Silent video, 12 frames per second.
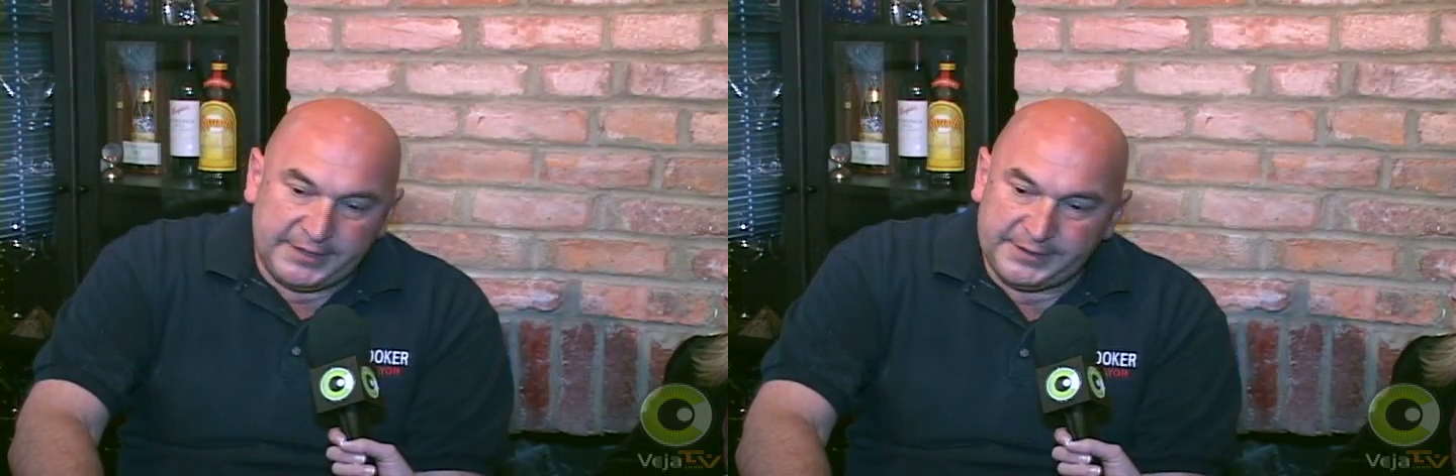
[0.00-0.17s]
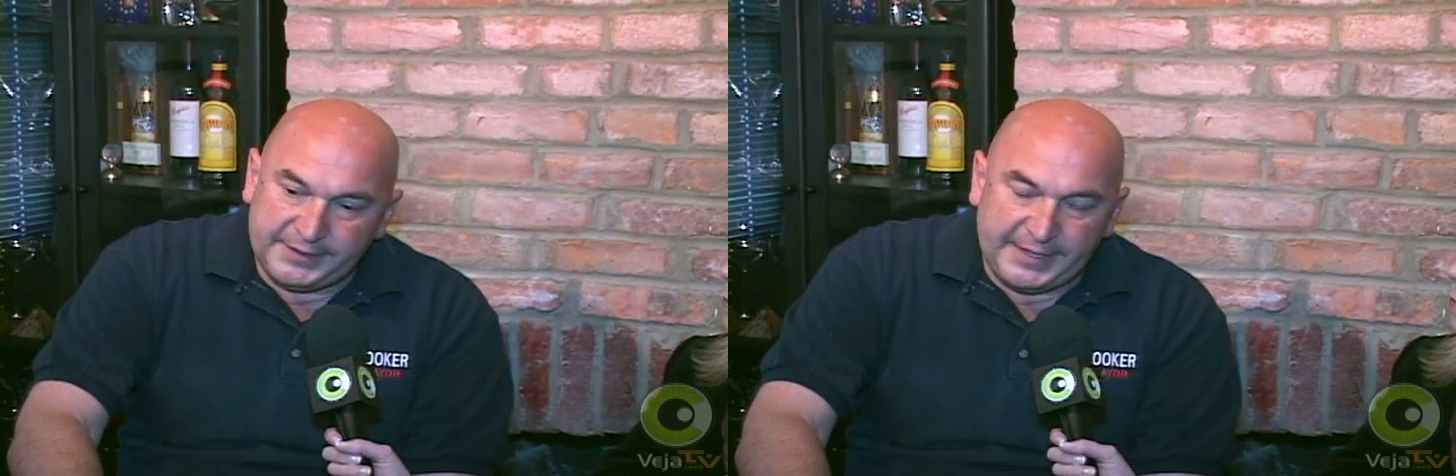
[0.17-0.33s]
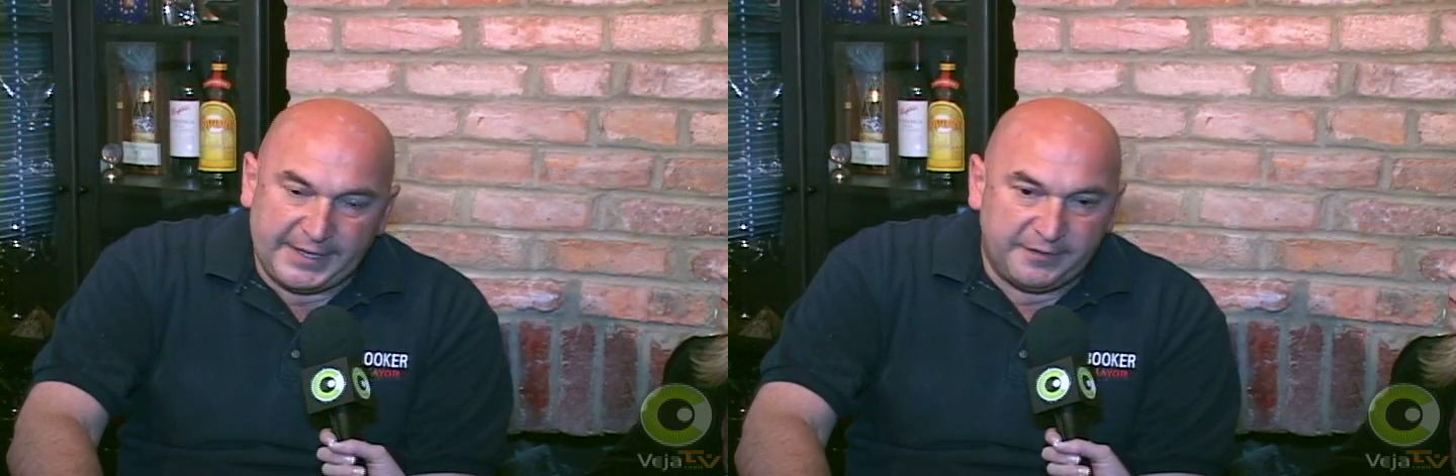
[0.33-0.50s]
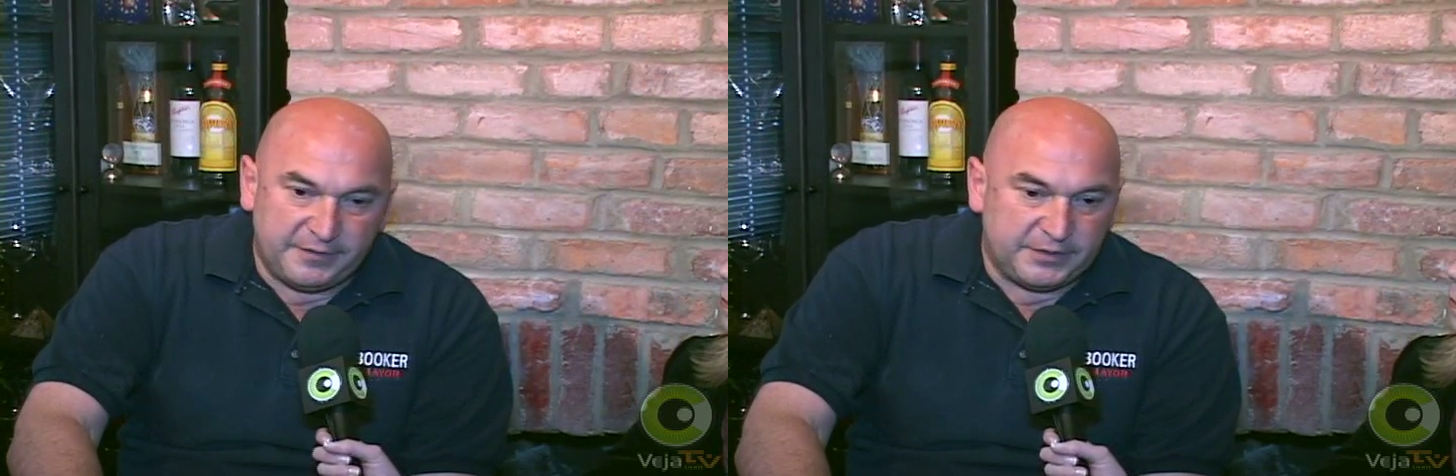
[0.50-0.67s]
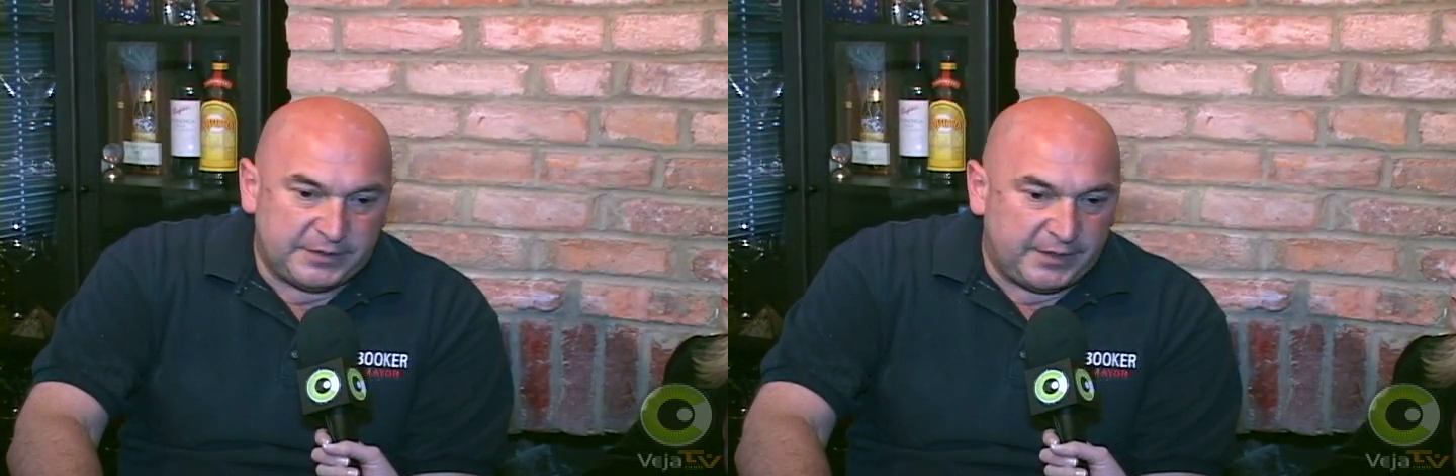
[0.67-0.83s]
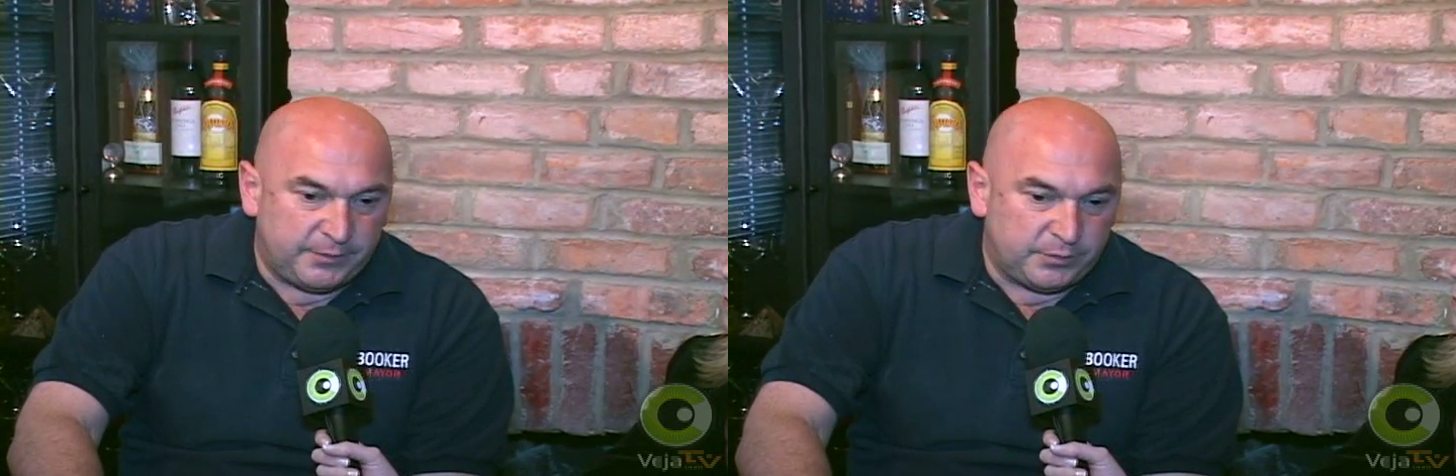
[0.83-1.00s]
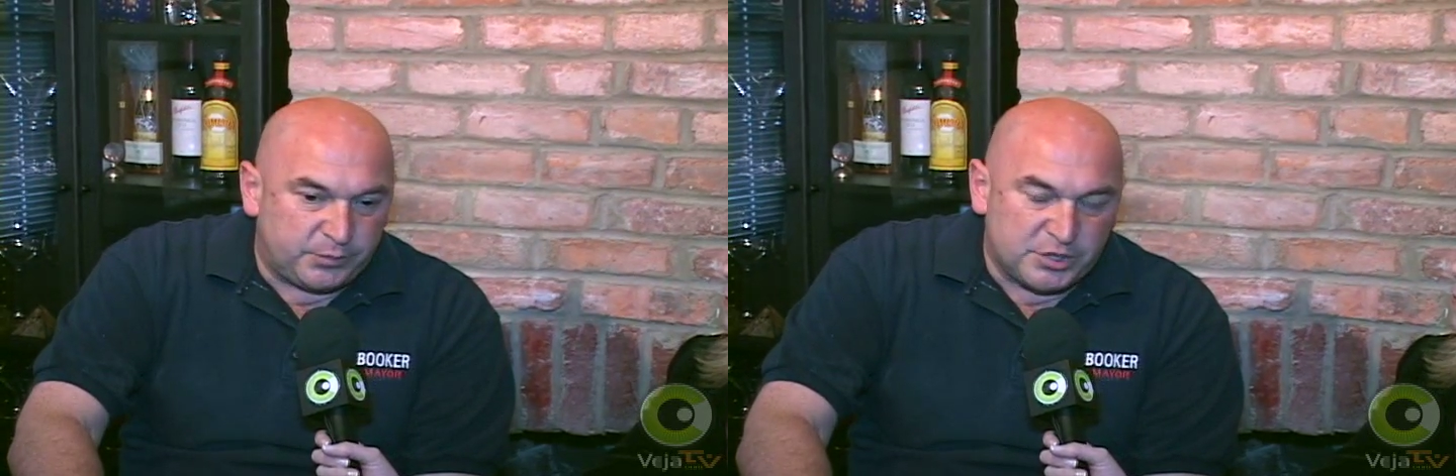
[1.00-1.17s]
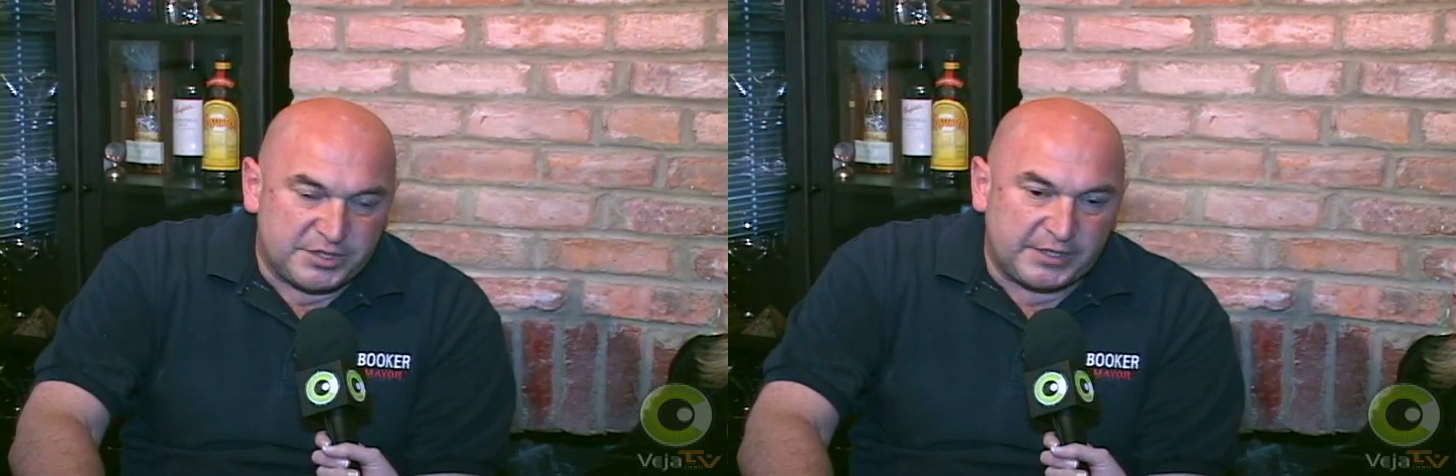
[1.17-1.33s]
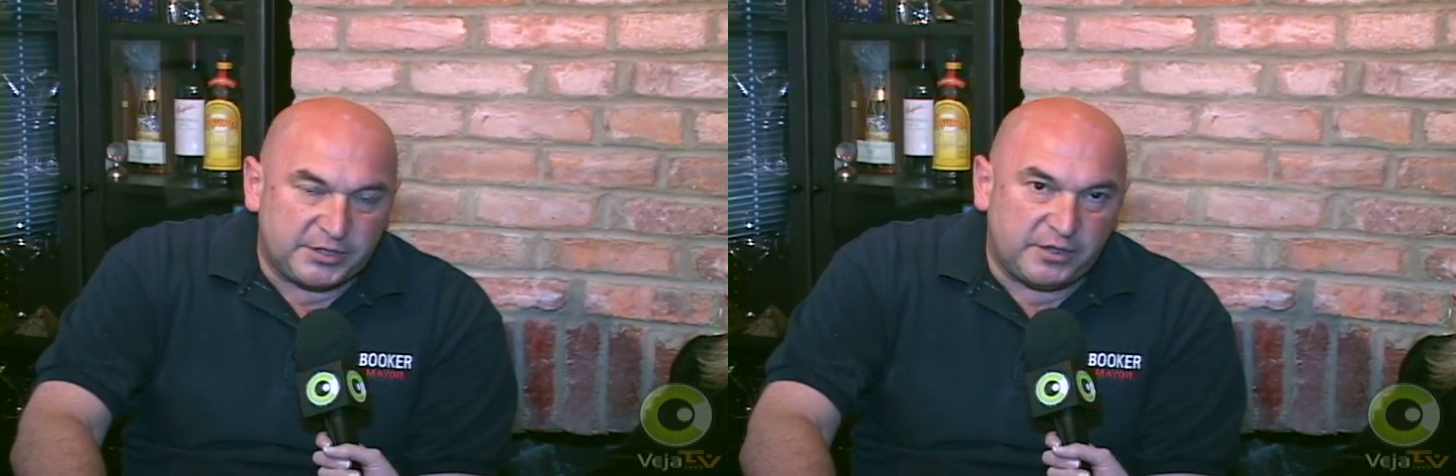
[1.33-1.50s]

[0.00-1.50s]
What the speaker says: They present